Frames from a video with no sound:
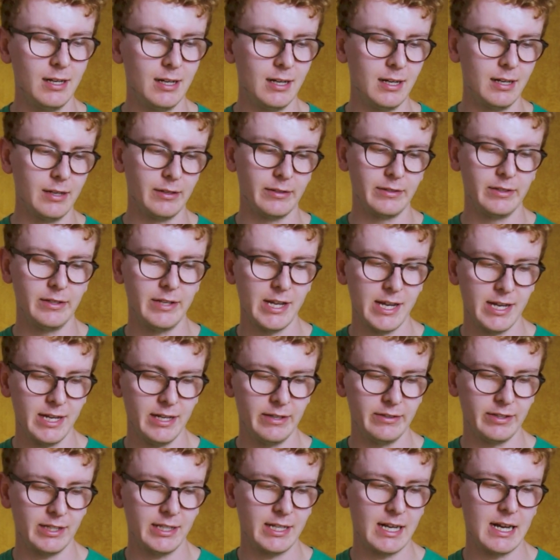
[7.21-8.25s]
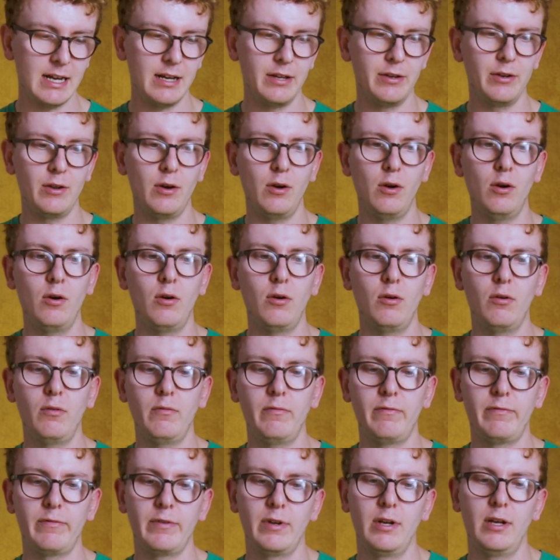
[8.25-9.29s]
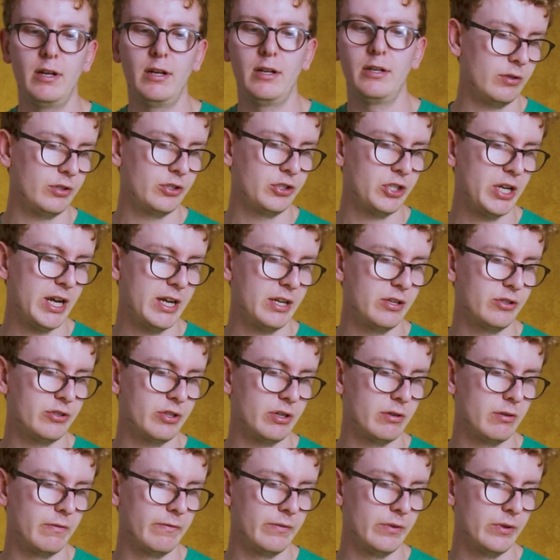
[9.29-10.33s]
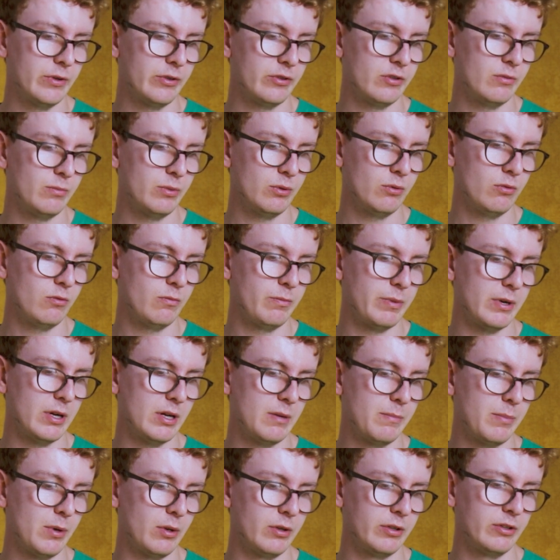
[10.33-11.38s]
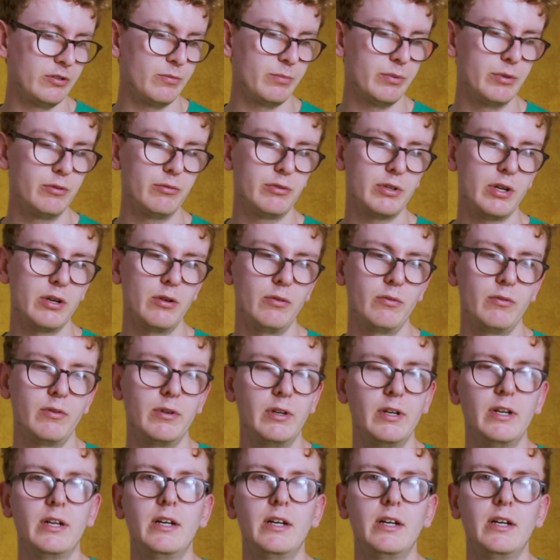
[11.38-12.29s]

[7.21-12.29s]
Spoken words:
and today is a can of Change Irreversible by Polly's Brew Co.